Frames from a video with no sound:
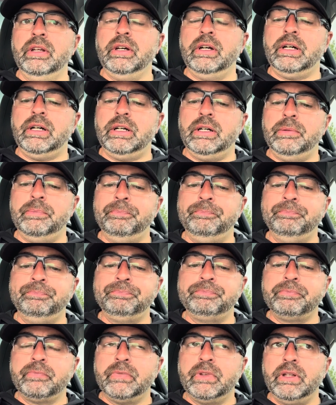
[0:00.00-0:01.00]
There
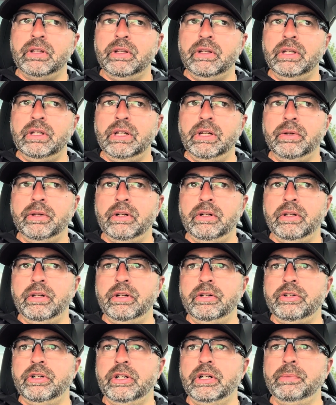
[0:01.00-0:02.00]

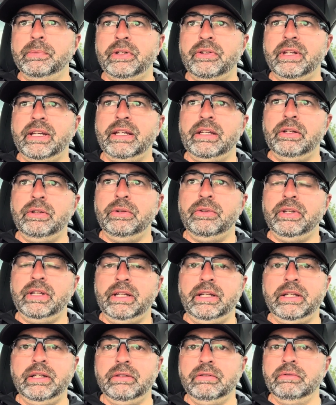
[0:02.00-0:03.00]
are tournaments that use
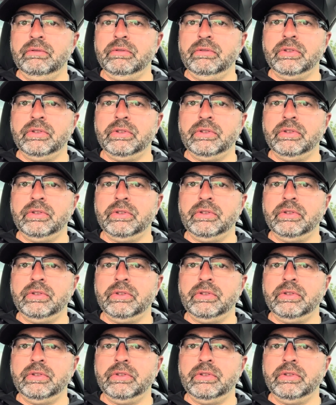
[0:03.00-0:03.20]
inning